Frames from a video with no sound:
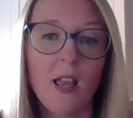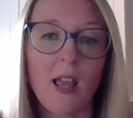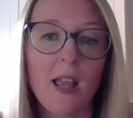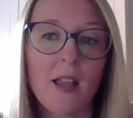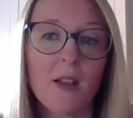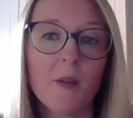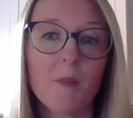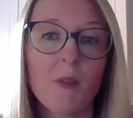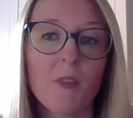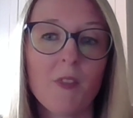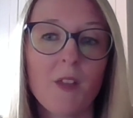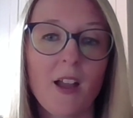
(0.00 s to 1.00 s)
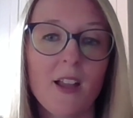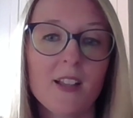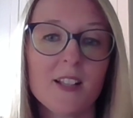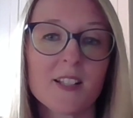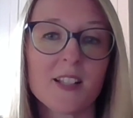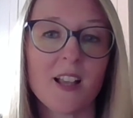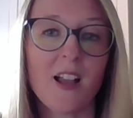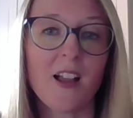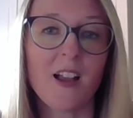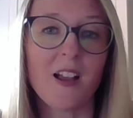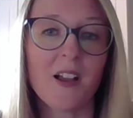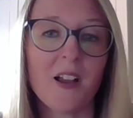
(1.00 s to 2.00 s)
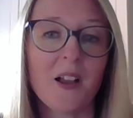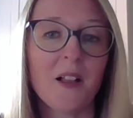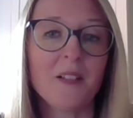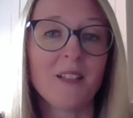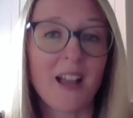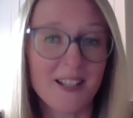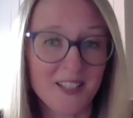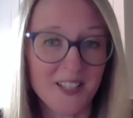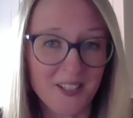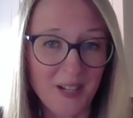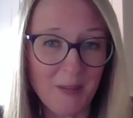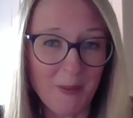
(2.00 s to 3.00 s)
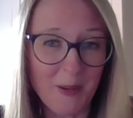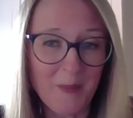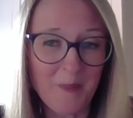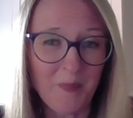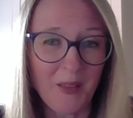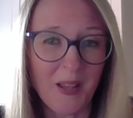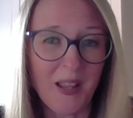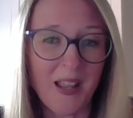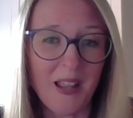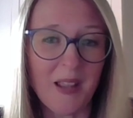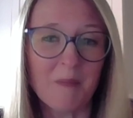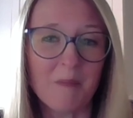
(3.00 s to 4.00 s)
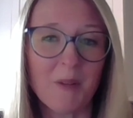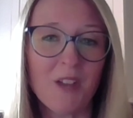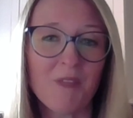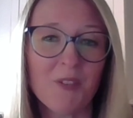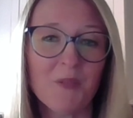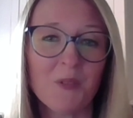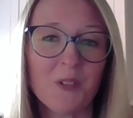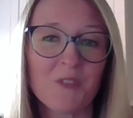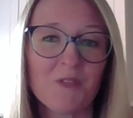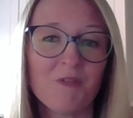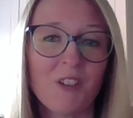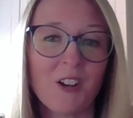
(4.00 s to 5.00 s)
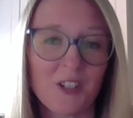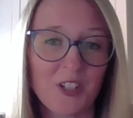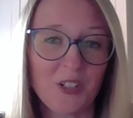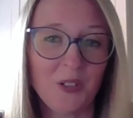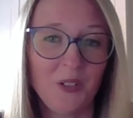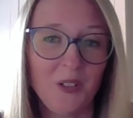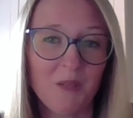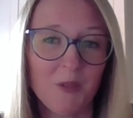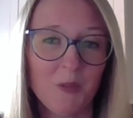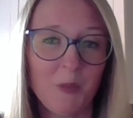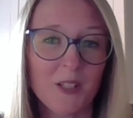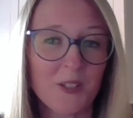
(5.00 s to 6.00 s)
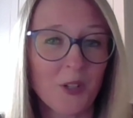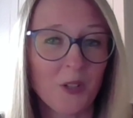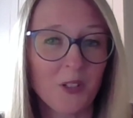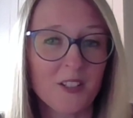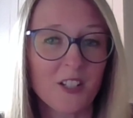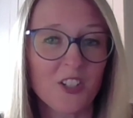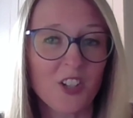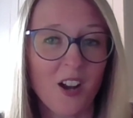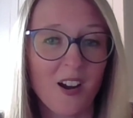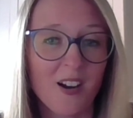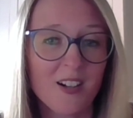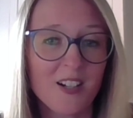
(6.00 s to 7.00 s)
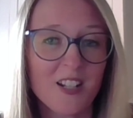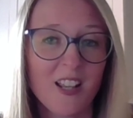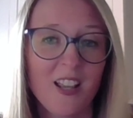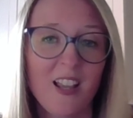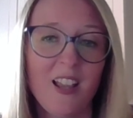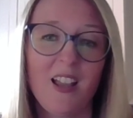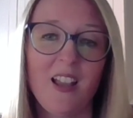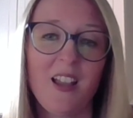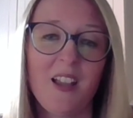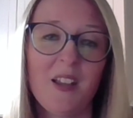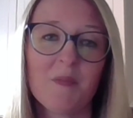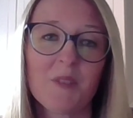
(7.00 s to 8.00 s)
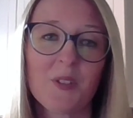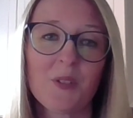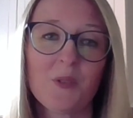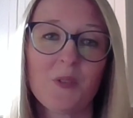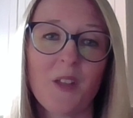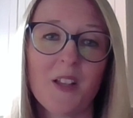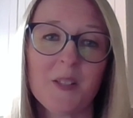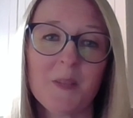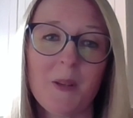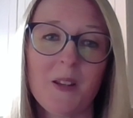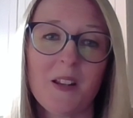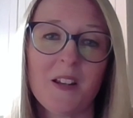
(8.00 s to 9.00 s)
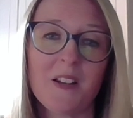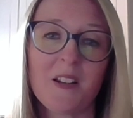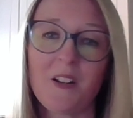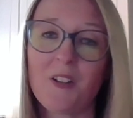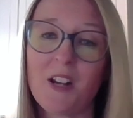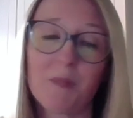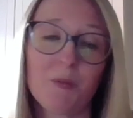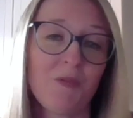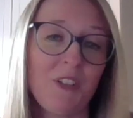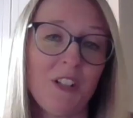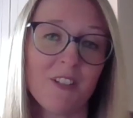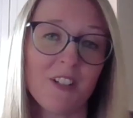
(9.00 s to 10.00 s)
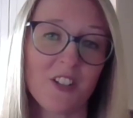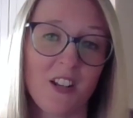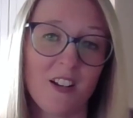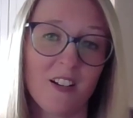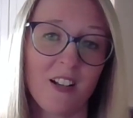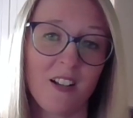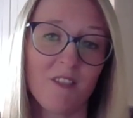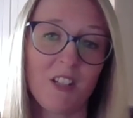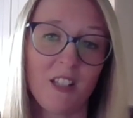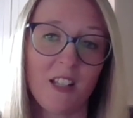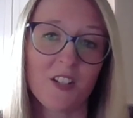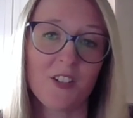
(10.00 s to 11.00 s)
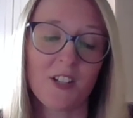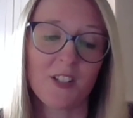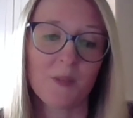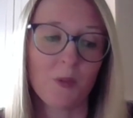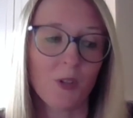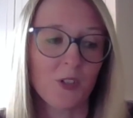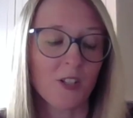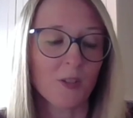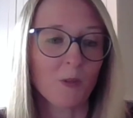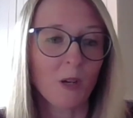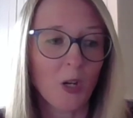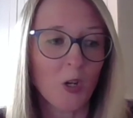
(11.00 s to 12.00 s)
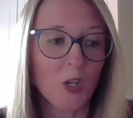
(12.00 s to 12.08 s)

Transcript: That is a landscraper, but if it was vertical, it would be as tall as the Shard. So that's been an incredible feat of engineering, really interesting project to work